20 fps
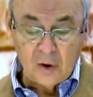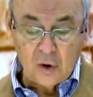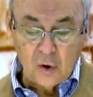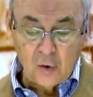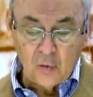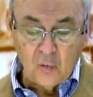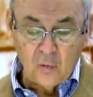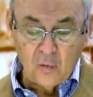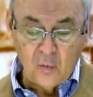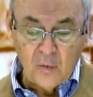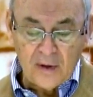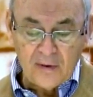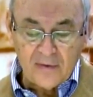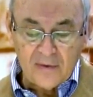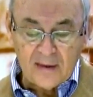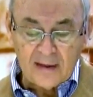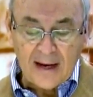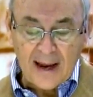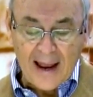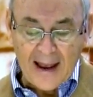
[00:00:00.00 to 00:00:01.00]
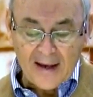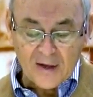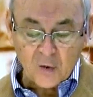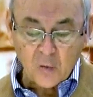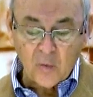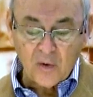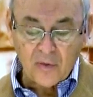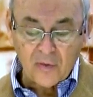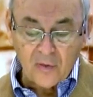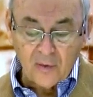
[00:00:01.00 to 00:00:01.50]
do with it
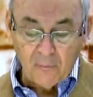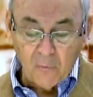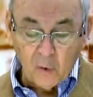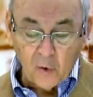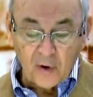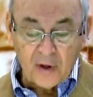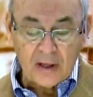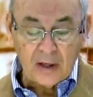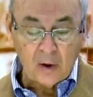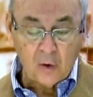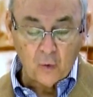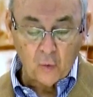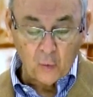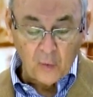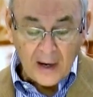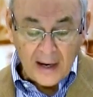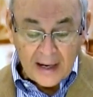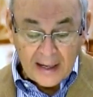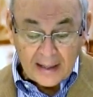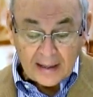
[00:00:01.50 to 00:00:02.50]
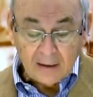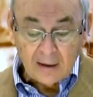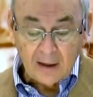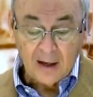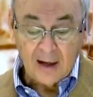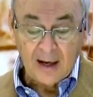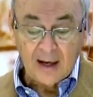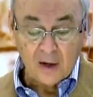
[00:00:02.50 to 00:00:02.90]
as with the morning grain